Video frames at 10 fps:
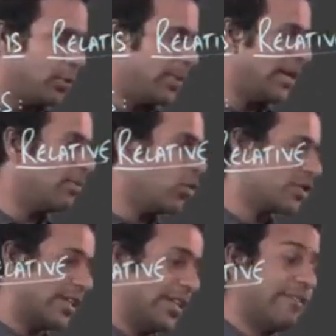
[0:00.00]
to be in
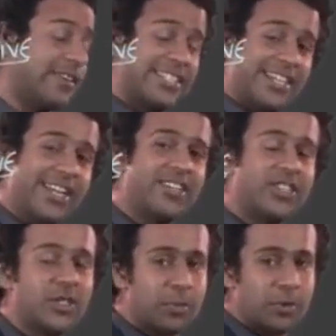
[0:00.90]
motion if it changes
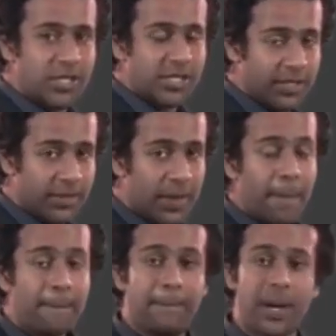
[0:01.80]
its position,
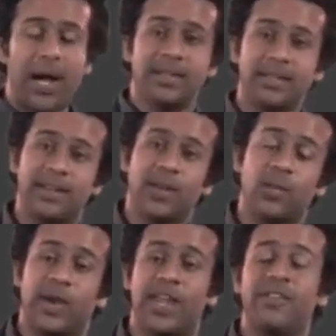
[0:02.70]
but
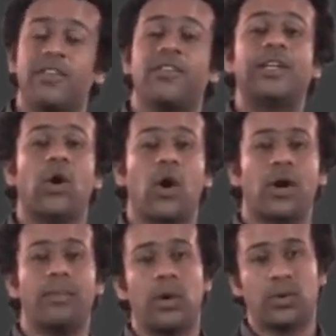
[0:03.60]
whenever we talk
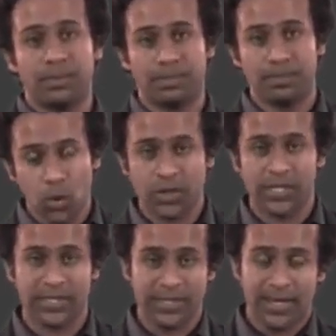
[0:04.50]
about
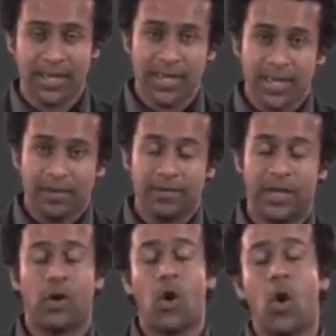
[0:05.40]
motion, we
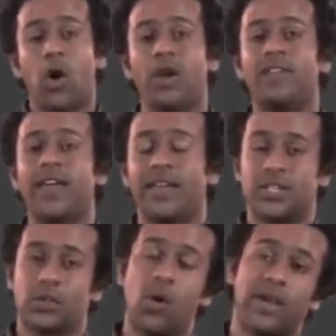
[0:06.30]
are
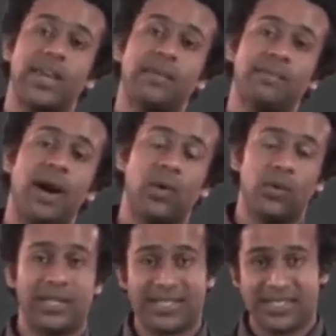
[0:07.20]
always talking
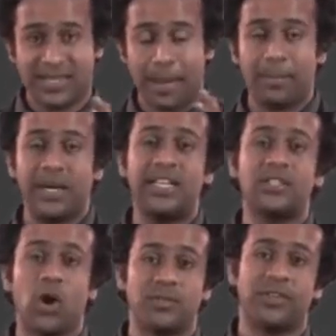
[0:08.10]
about
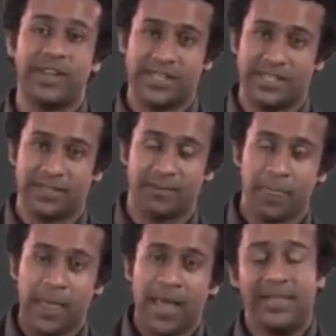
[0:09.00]
somebody's observation.
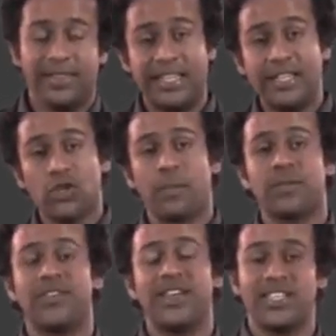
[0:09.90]
And these
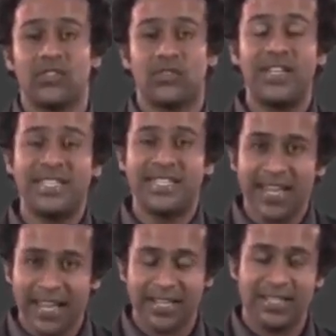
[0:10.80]
observations will
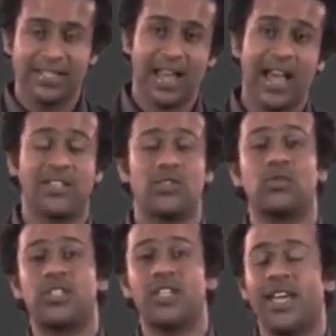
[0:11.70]
change as you
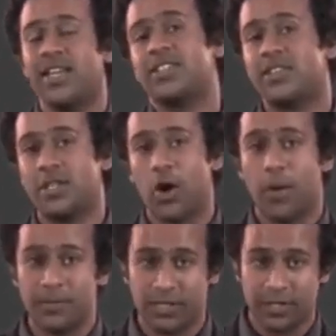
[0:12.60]
change the
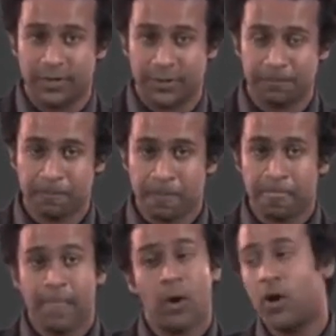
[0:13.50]
observer,
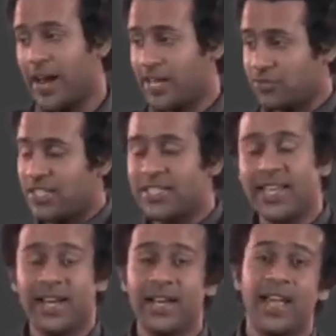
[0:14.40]
or as we
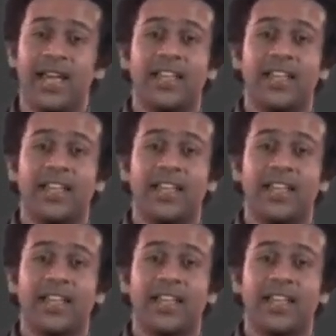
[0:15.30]
said,